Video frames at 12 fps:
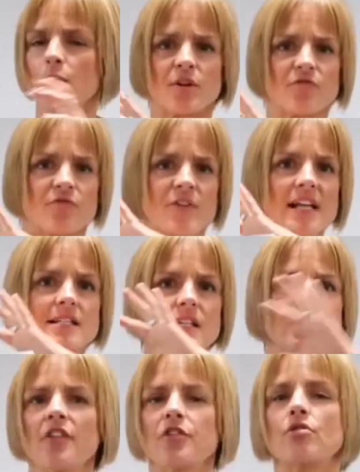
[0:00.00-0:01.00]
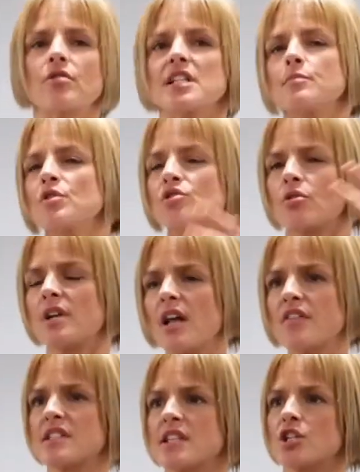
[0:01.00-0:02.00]
would face another Christmas or
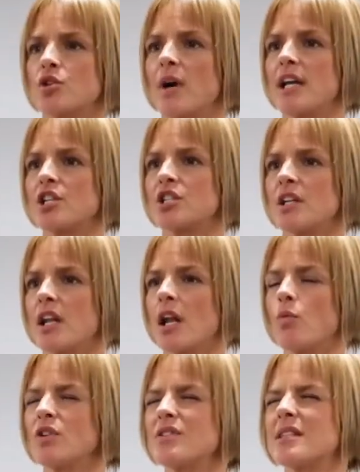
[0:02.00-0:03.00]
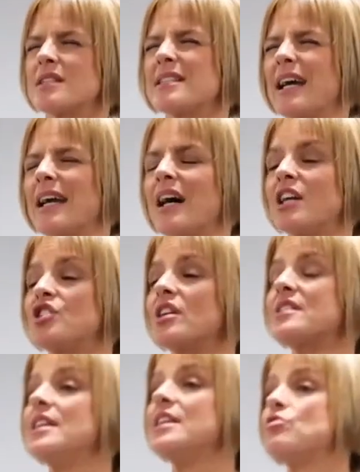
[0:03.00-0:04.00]
another situation, and I wanted to say, I
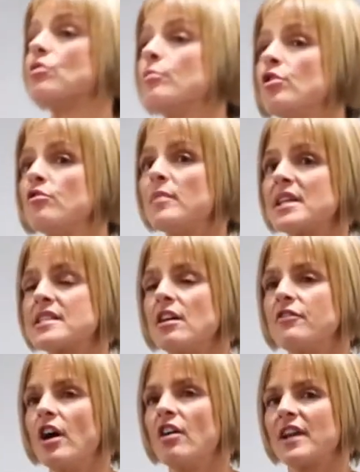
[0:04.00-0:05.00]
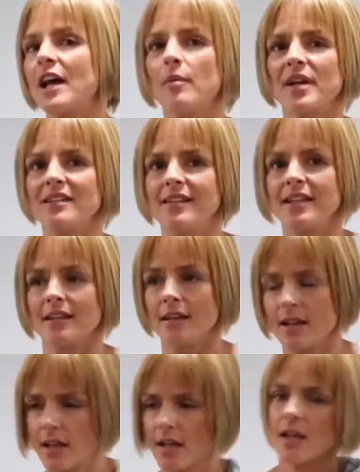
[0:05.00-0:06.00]
just need to remove myself half an hour, but I
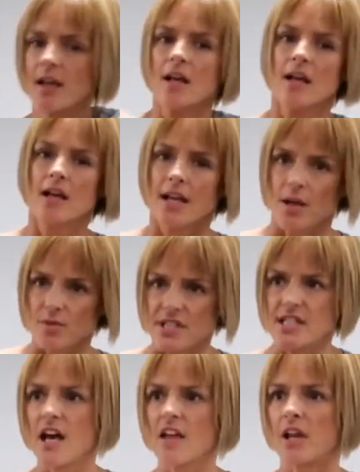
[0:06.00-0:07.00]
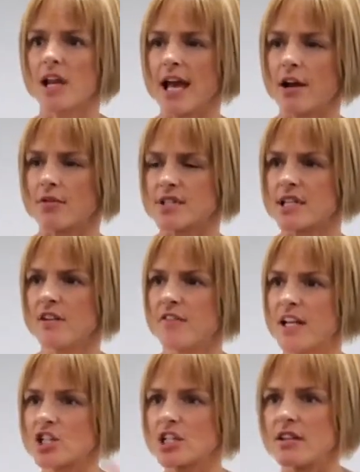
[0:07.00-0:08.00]
didn't. It was another layer, until
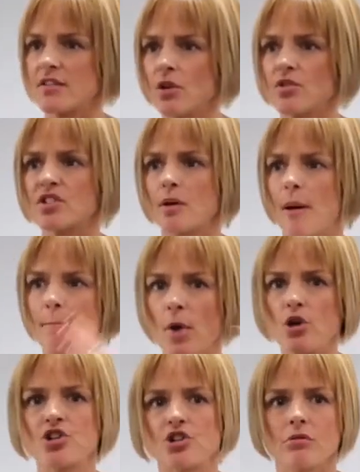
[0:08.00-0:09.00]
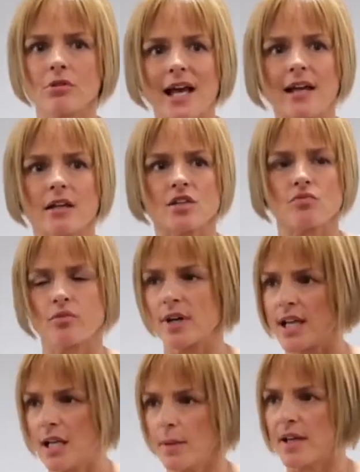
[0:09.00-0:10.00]
eventually those emotional layers
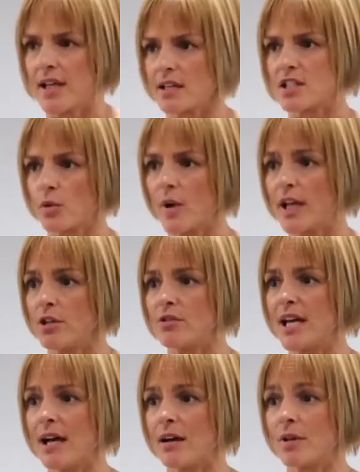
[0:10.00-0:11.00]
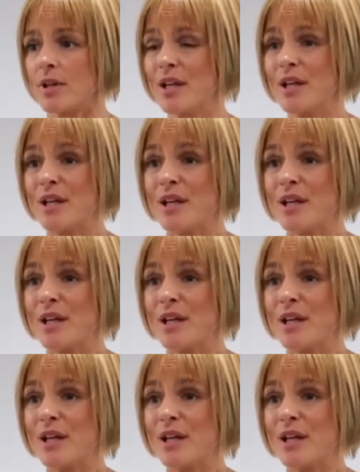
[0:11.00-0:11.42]
really begin to weigh you down.